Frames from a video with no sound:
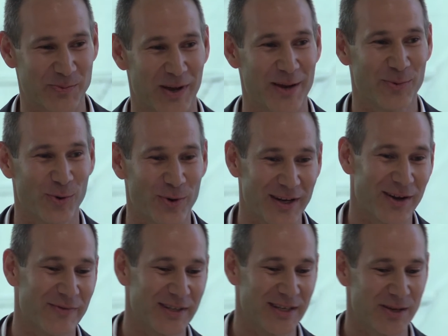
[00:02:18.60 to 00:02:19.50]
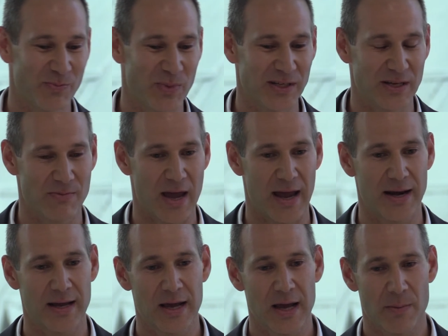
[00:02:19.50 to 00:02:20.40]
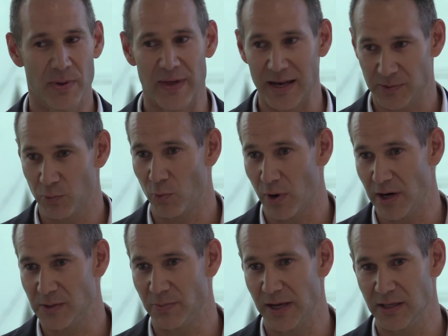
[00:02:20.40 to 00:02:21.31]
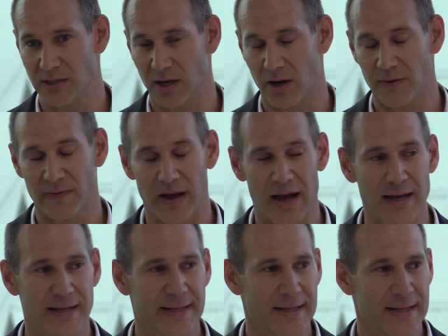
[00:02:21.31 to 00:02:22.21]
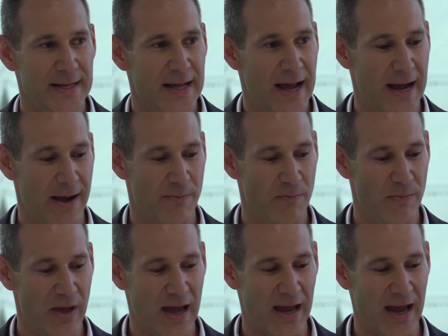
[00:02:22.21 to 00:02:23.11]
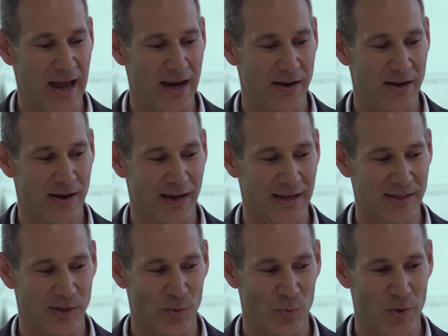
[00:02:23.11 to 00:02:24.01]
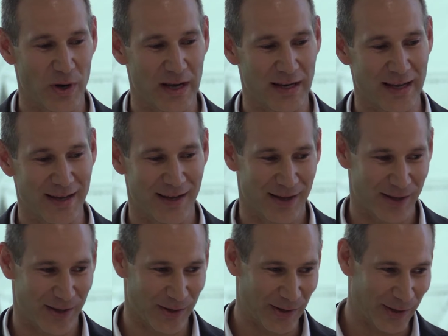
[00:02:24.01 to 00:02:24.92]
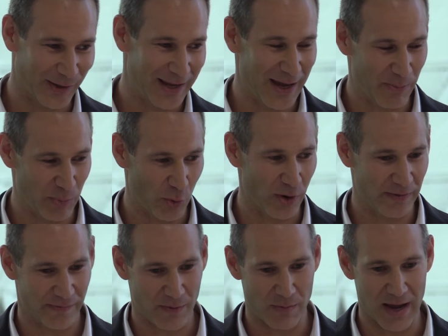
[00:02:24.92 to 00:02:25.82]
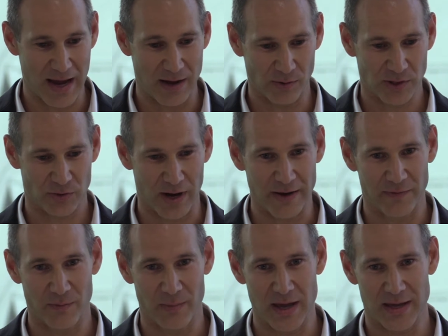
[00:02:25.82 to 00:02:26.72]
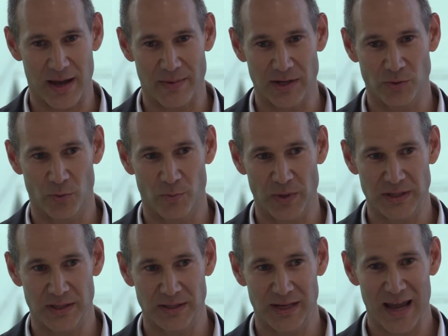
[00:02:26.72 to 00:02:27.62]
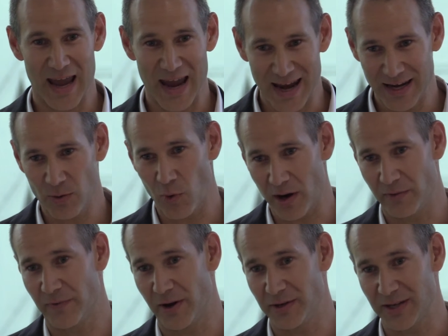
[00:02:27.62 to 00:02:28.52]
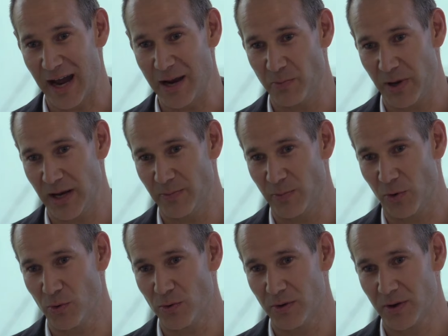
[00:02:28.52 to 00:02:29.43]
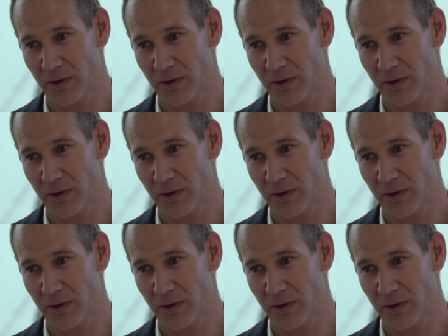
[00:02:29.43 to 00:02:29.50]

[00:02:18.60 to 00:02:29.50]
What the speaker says: people, obviously he's a busy man, but that's where it's been so far. And I guess the really clear point for me, and it was strange for me coming into a business, any one of those 8 people